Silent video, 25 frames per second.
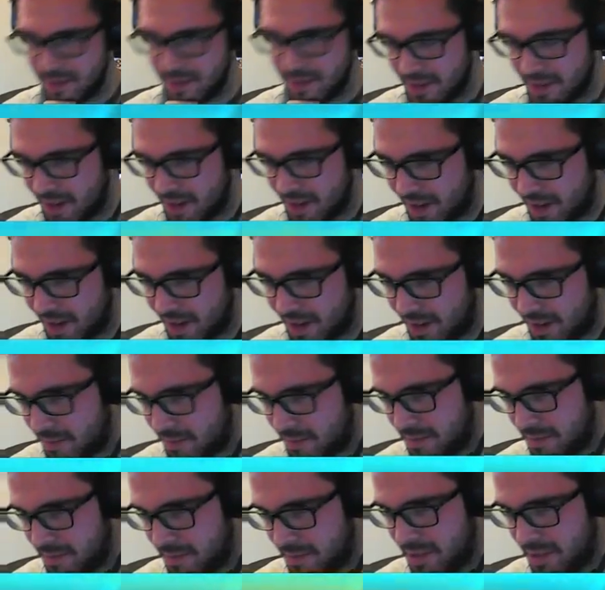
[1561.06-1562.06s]

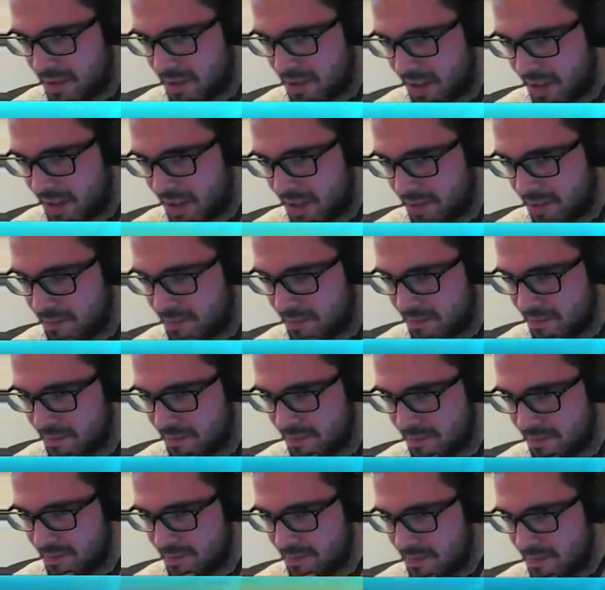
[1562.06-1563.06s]
Nidoking.
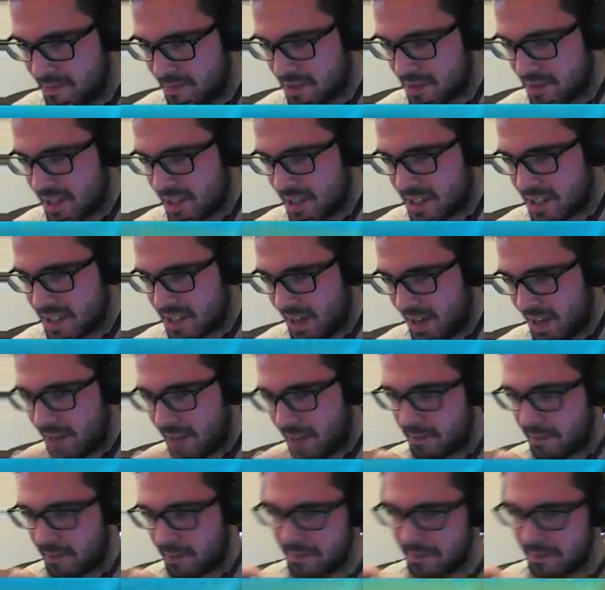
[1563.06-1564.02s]
So that's game.